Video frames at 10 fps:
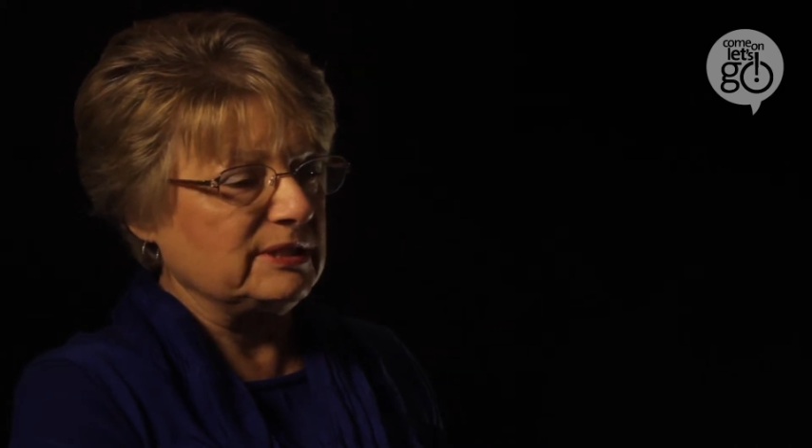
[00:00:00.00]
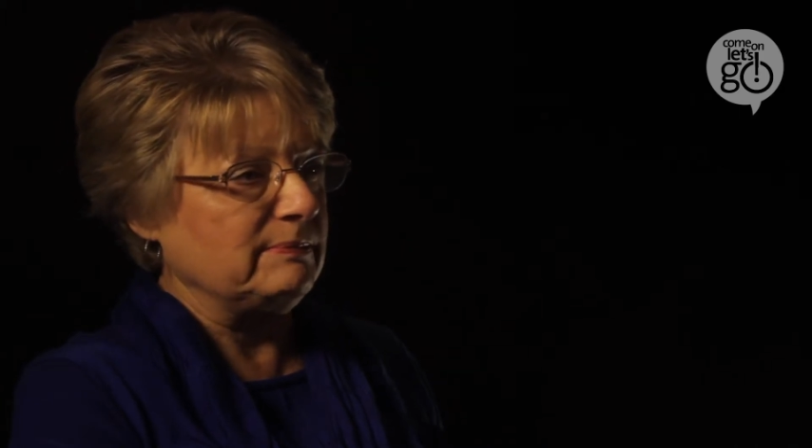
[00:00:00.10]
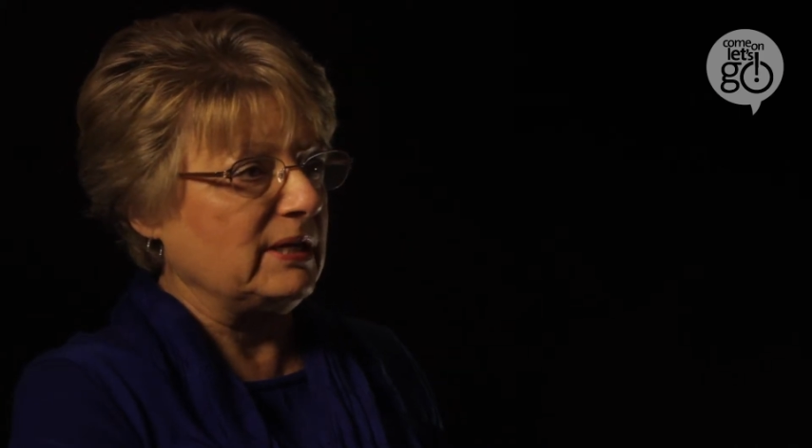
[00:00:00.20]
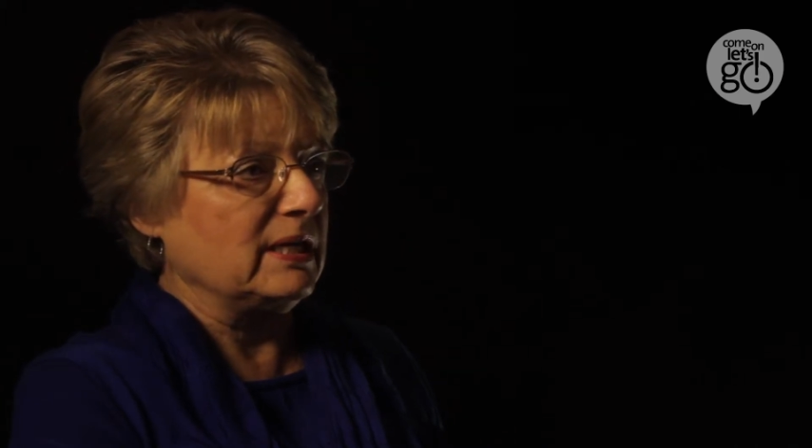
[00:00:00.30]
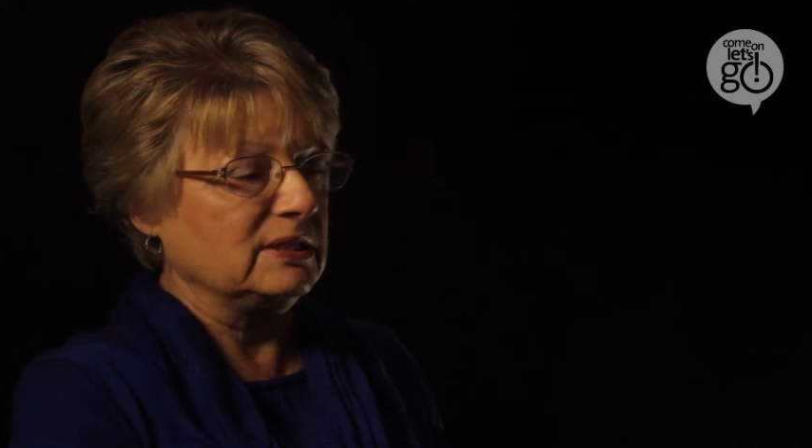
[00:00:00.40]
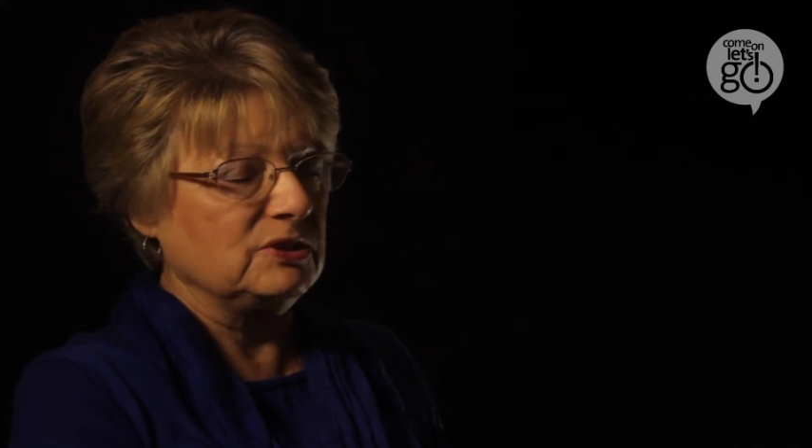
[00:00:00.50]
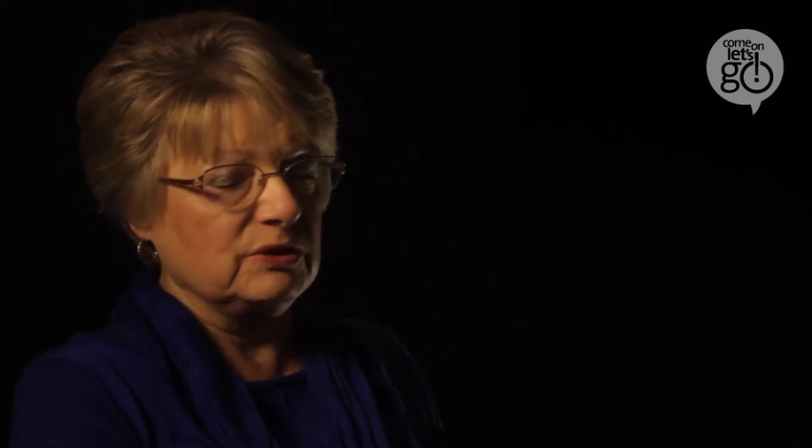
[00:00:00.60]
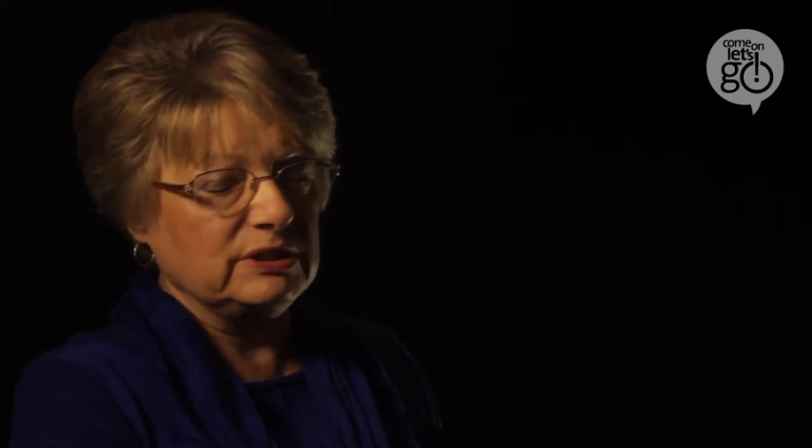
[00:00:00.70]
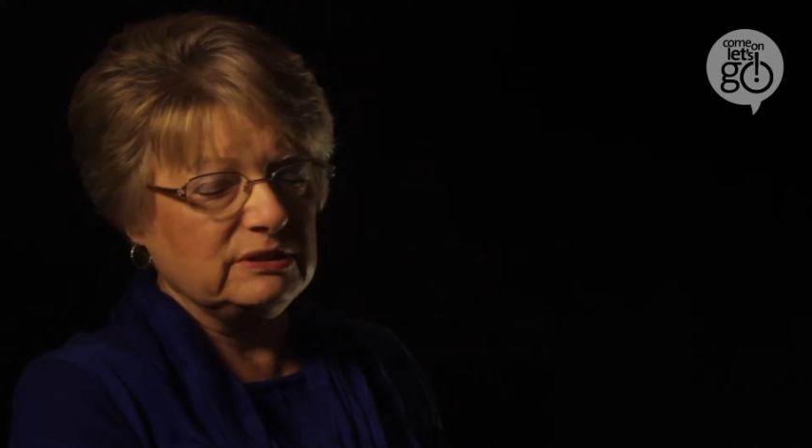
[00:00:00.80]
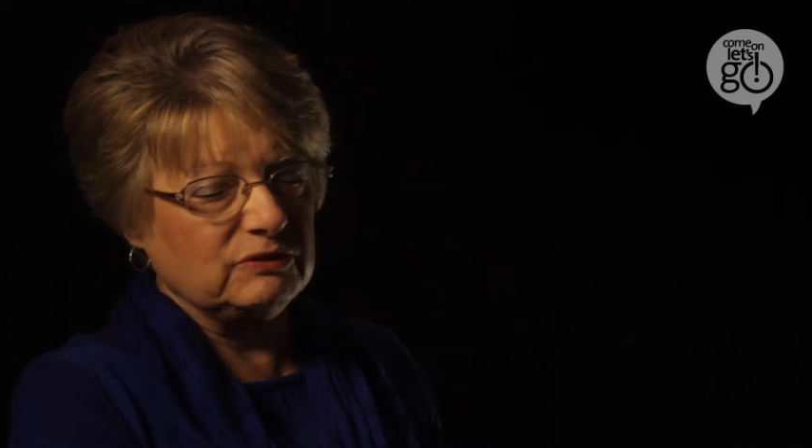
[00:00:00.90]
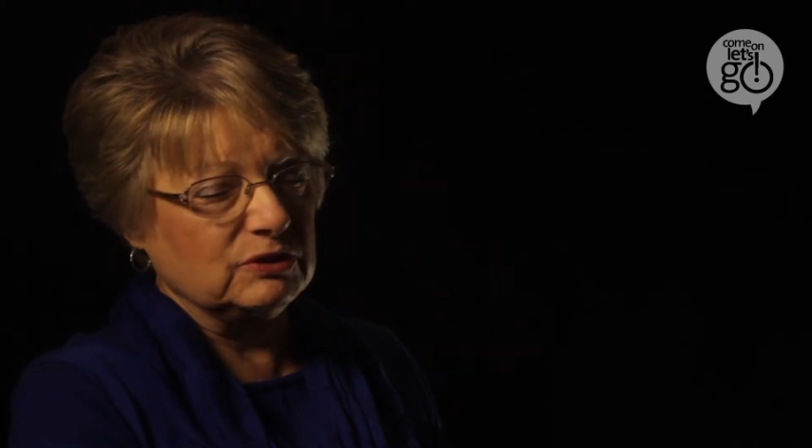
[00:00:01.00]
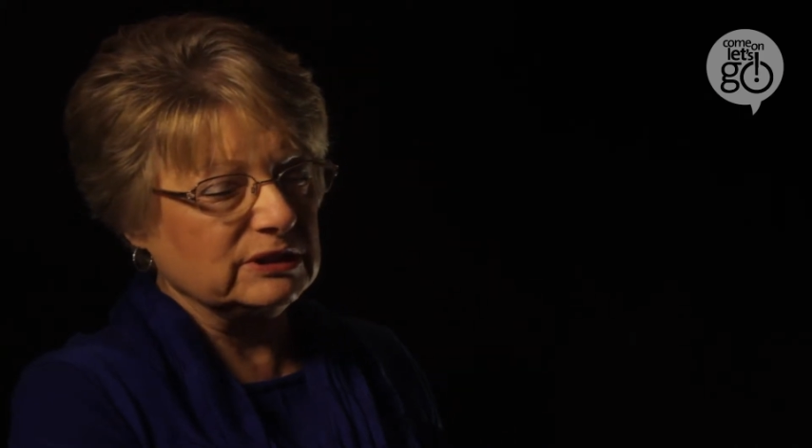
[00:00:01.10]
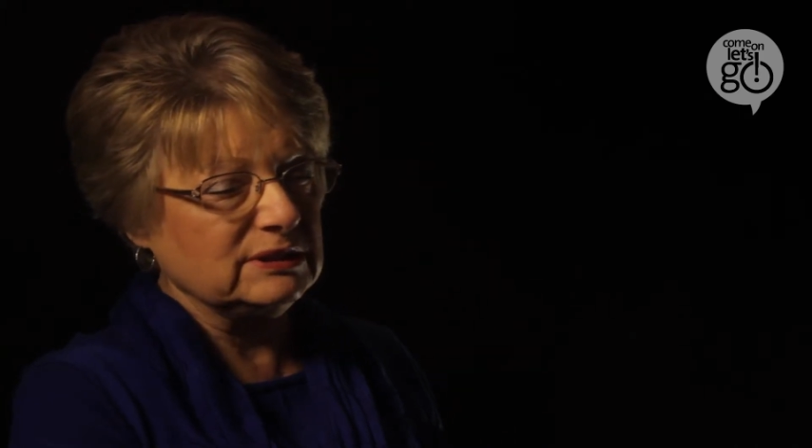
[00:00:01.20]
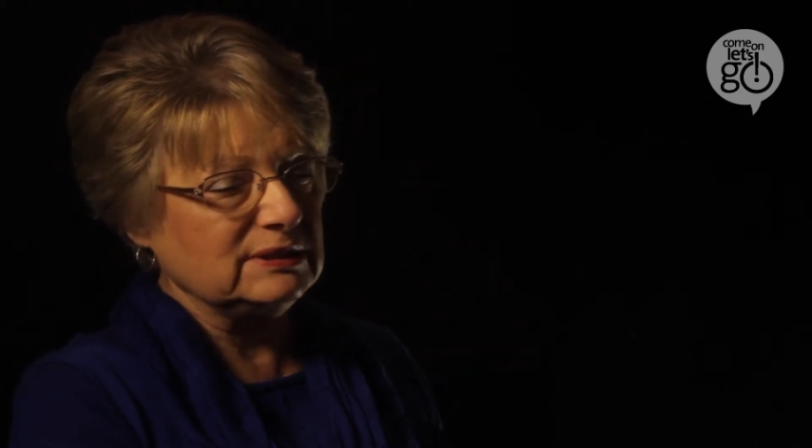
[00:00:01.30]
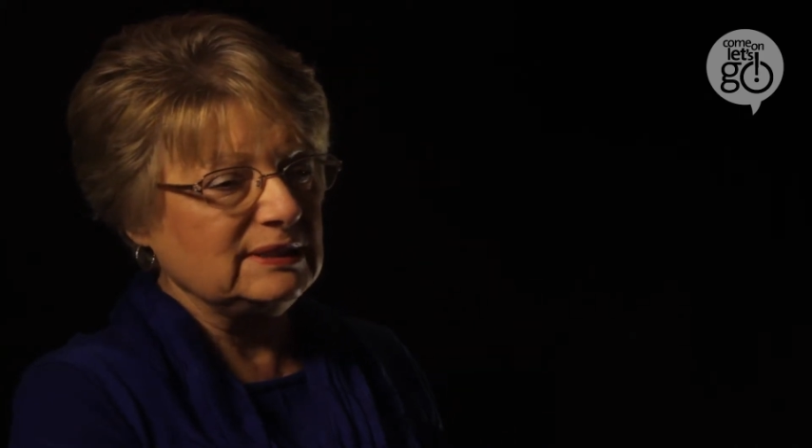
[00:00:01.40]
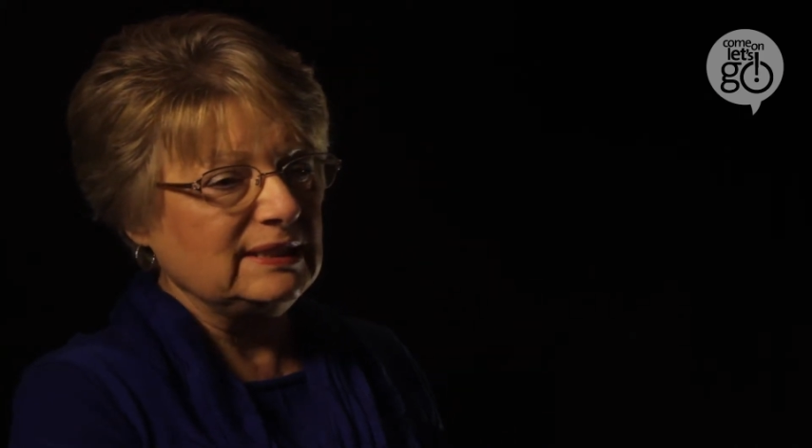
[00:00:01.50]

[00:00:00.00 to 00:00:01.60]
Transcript: I'm not condoning divorce.